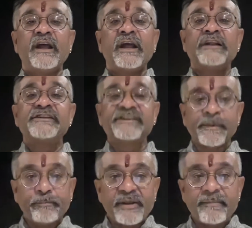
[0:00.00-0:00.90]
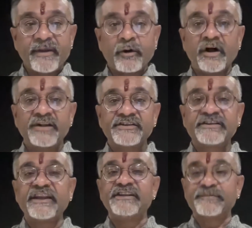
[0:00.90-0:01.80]
simply because
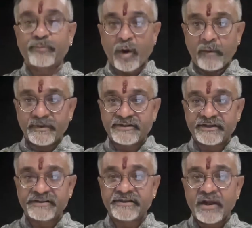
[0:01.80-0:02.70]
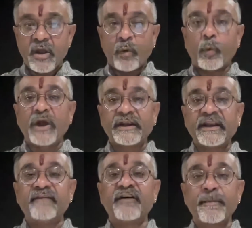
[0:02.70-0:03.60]
these promises were
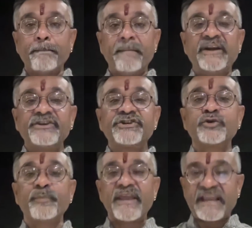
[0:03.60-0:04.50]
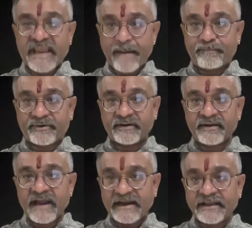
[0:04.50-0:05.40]
never meant to be kept
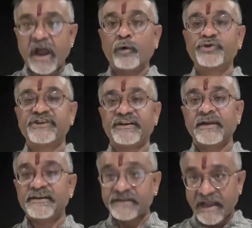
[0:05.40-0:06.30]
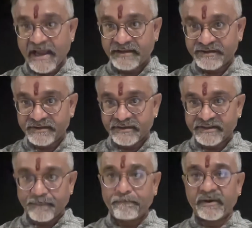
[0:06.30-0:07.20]
at the outset. It's as
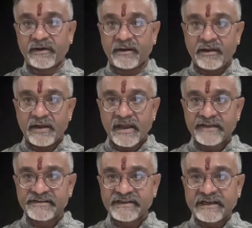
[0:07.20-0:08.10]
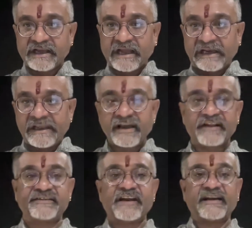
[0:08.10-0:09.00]
simple, as clear
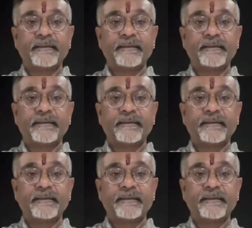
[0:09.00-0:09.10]
as that.